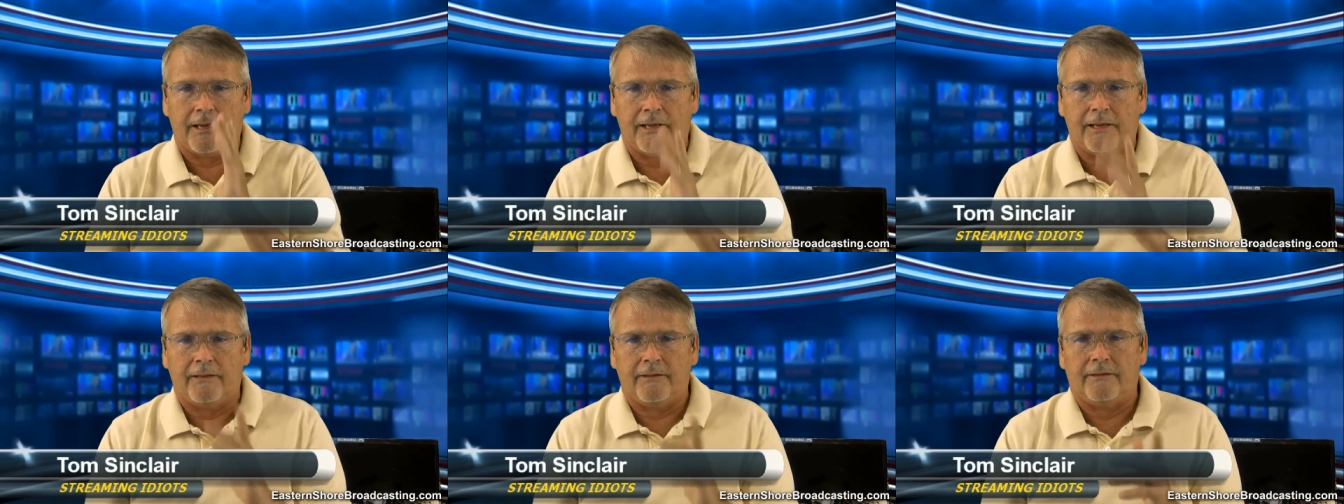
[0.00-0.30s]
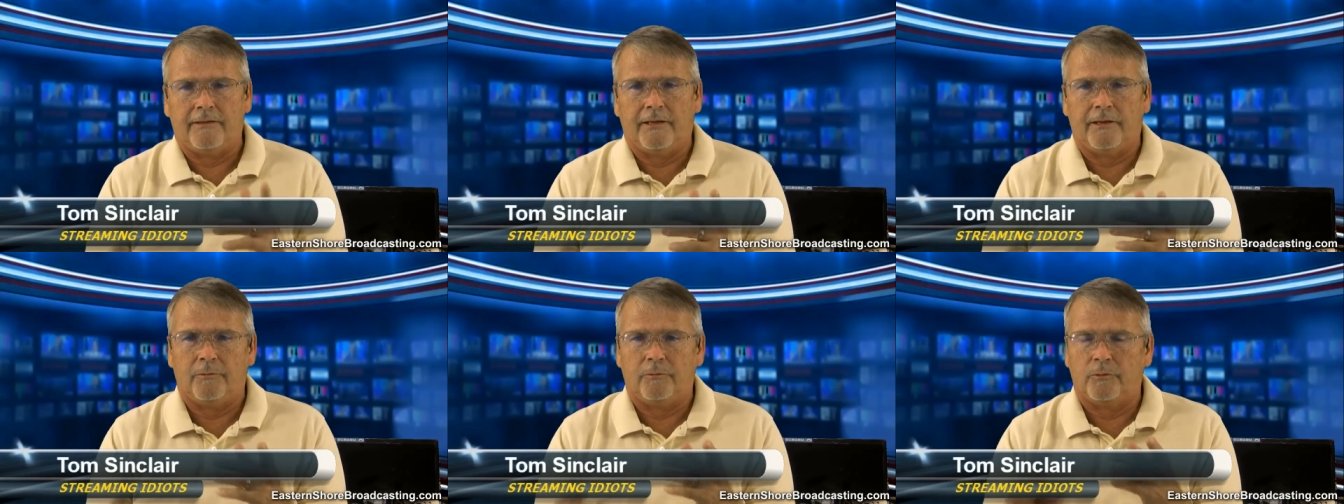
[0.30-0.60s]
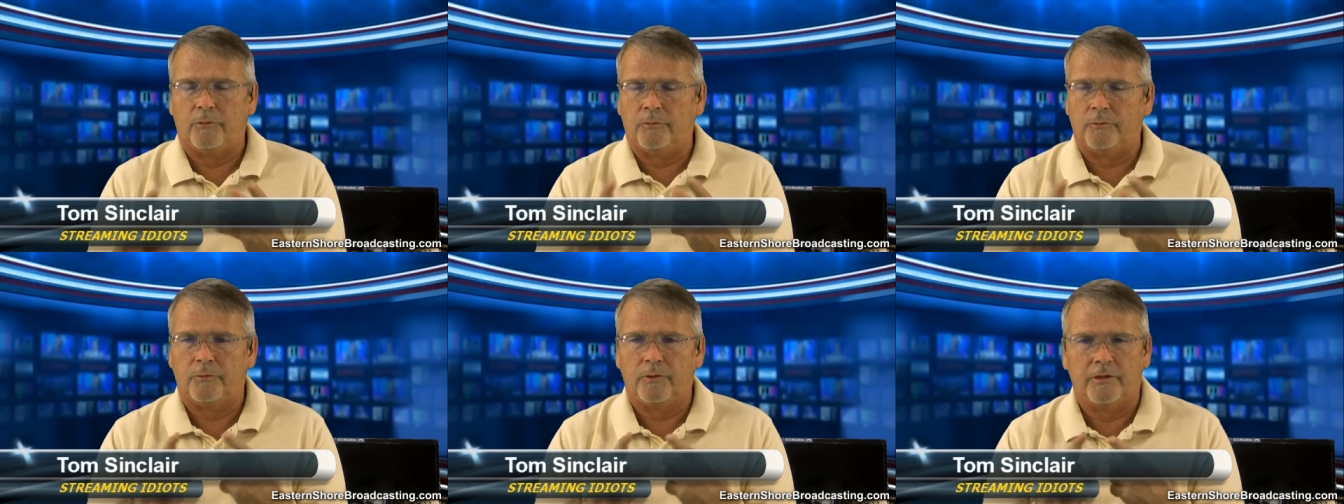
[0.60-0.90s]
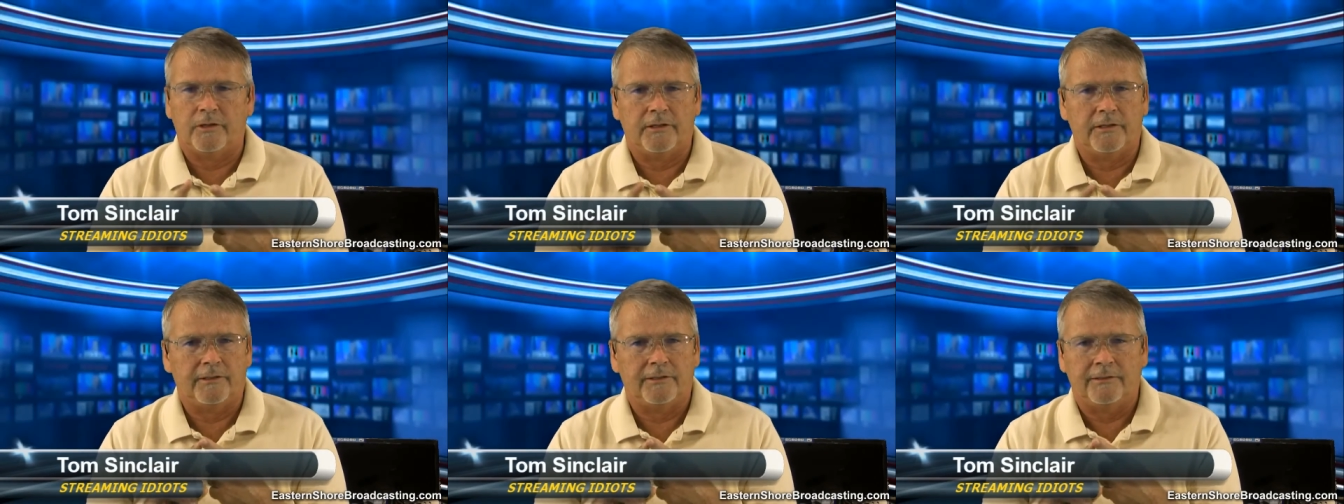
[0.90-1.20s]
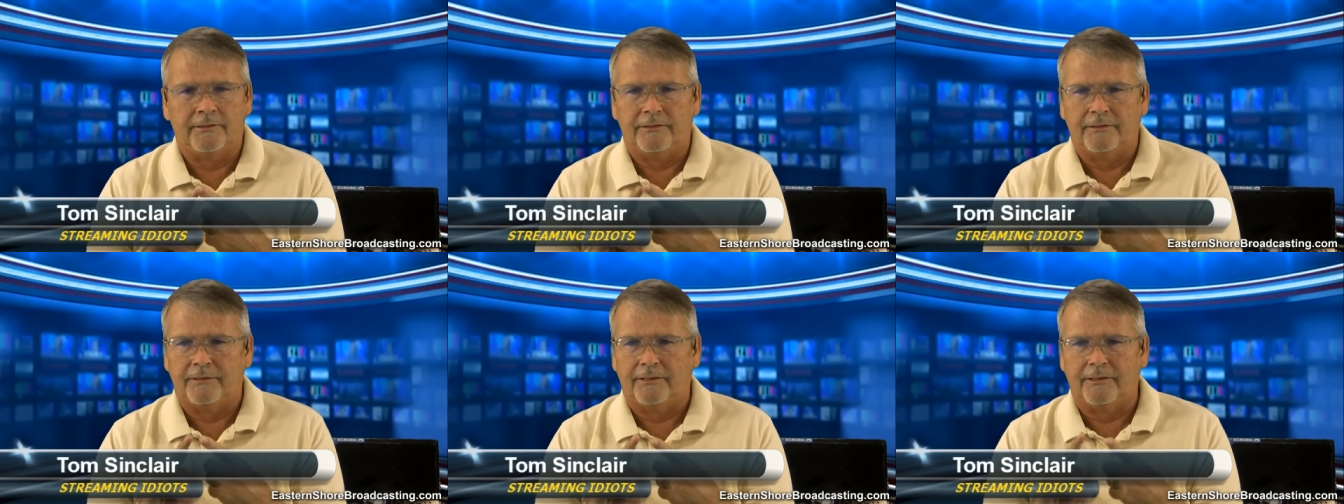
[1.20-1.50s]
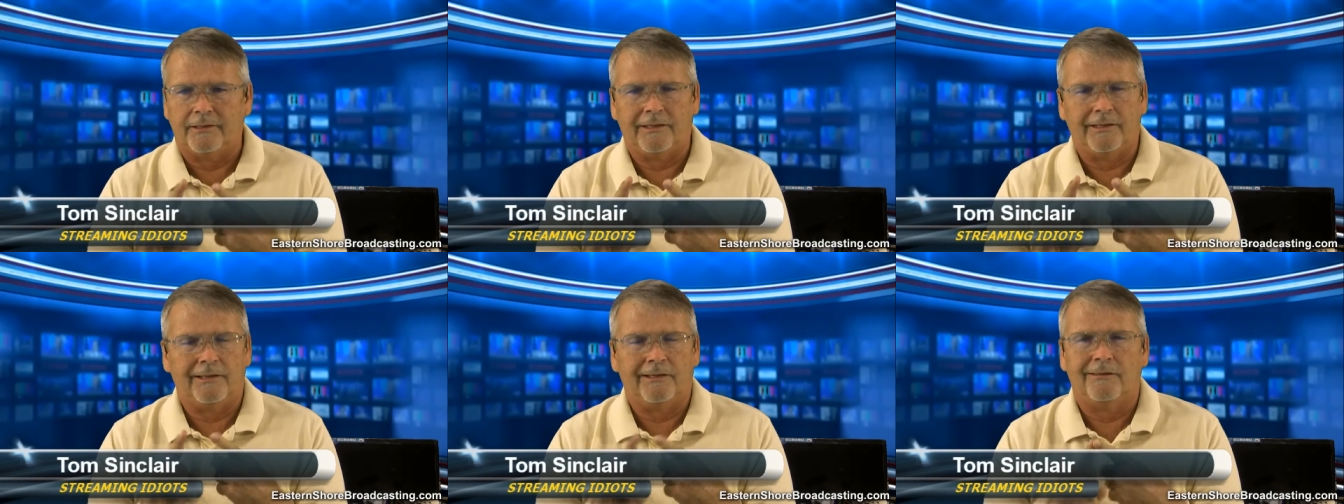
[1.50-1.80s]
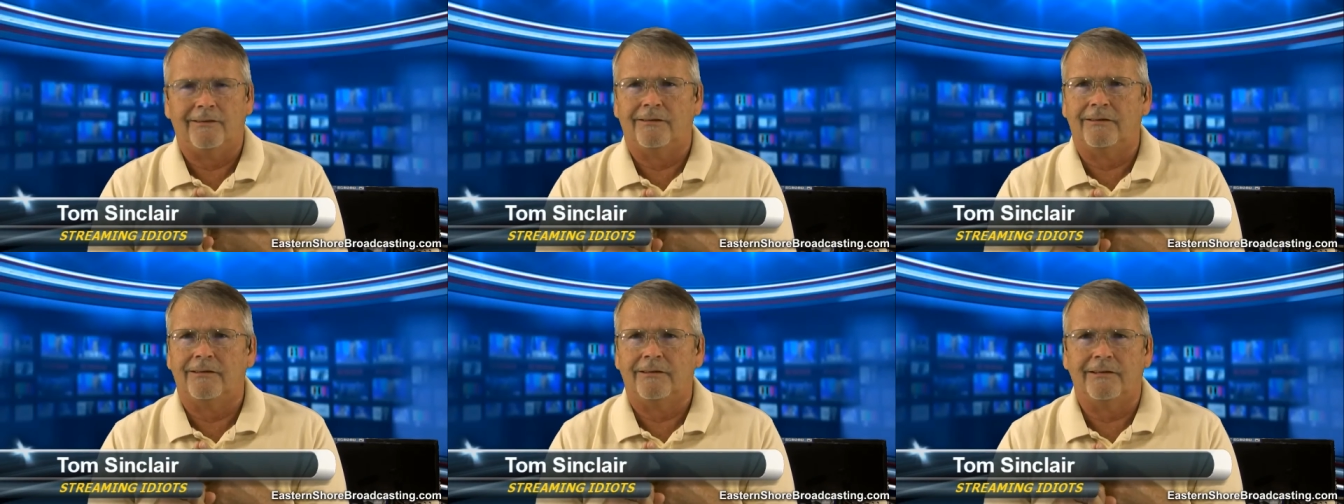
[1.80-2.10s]
that will run
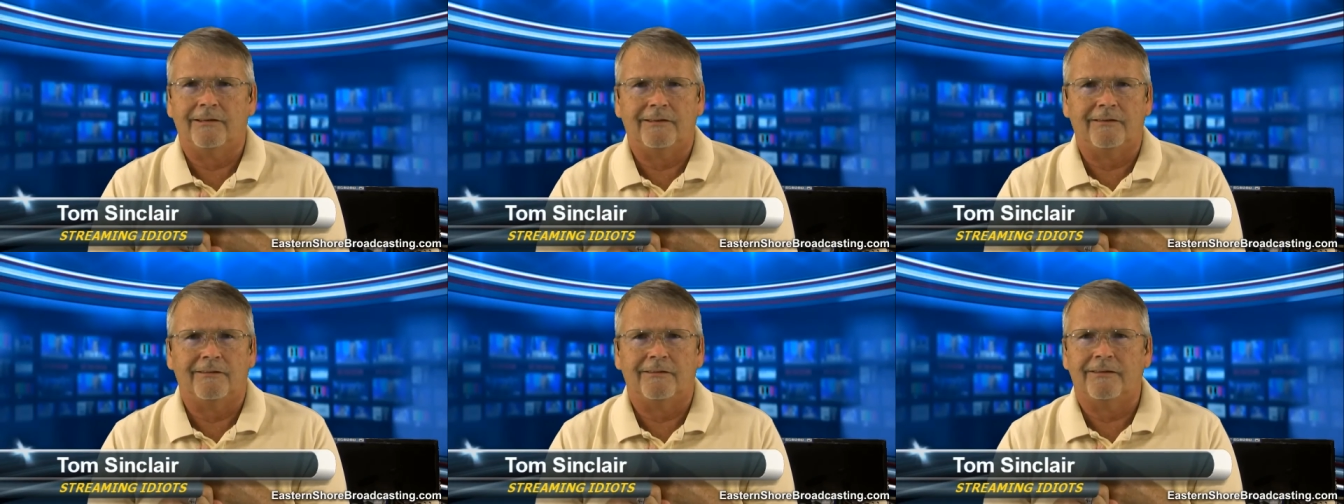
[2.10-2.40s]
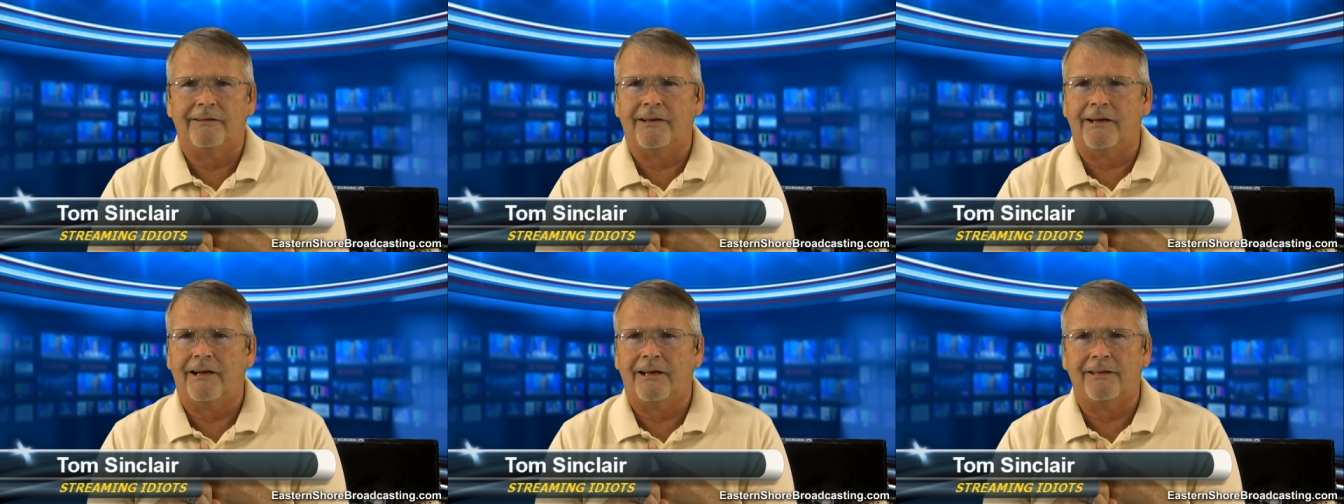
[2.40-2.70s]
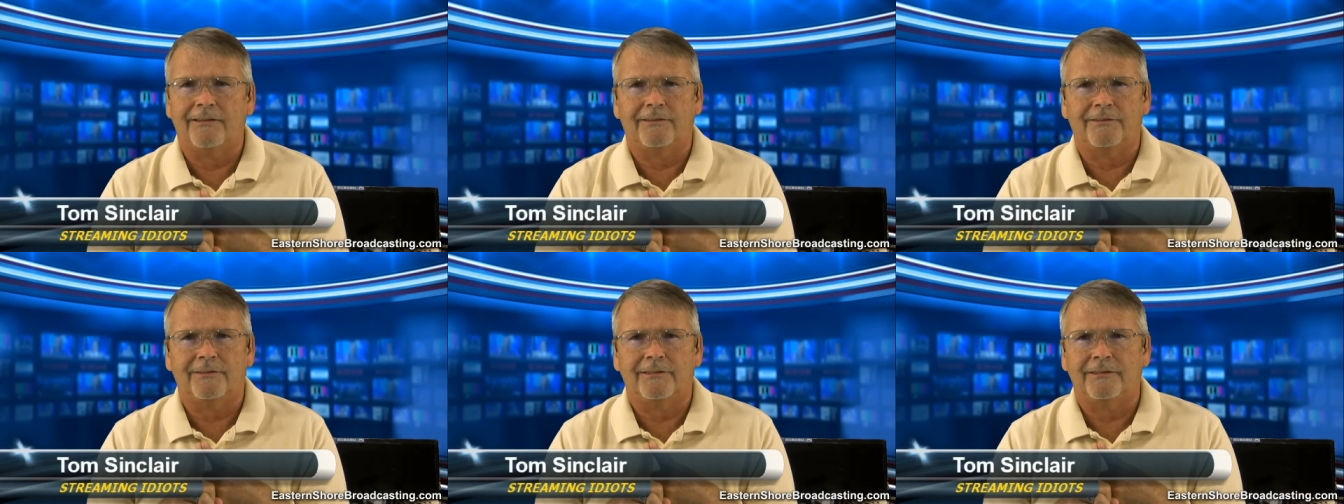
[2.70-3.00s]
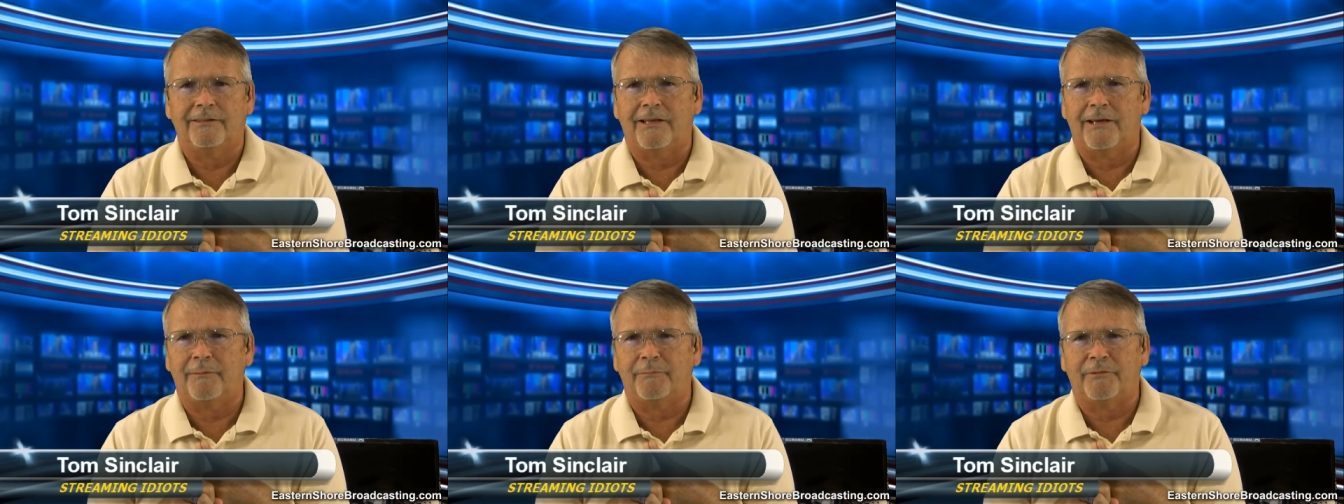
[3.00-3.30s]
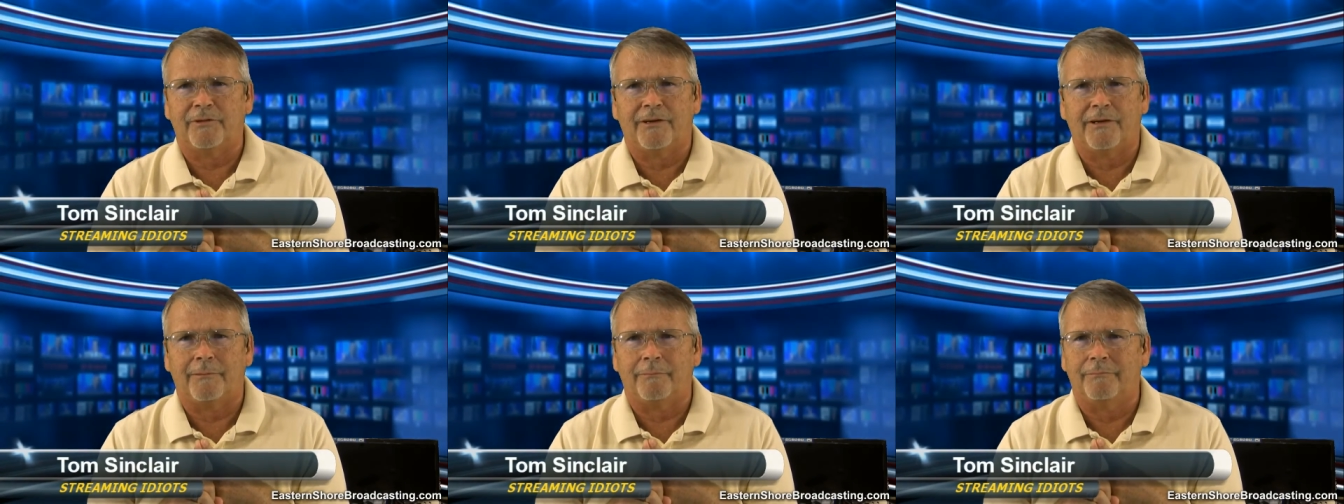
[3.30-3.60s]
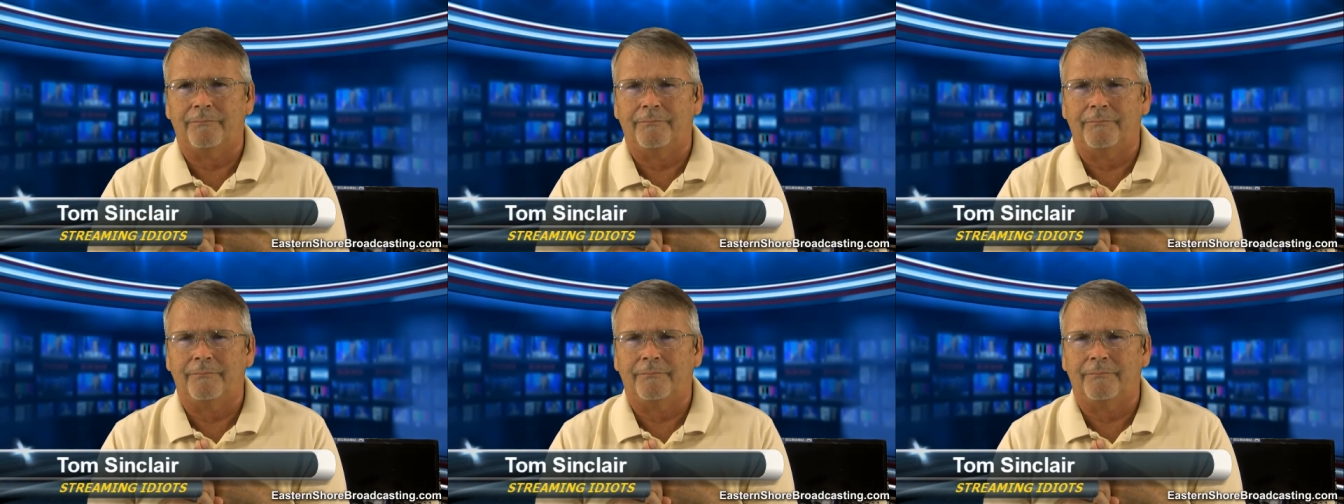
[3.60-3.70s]
again on an i3 laptop.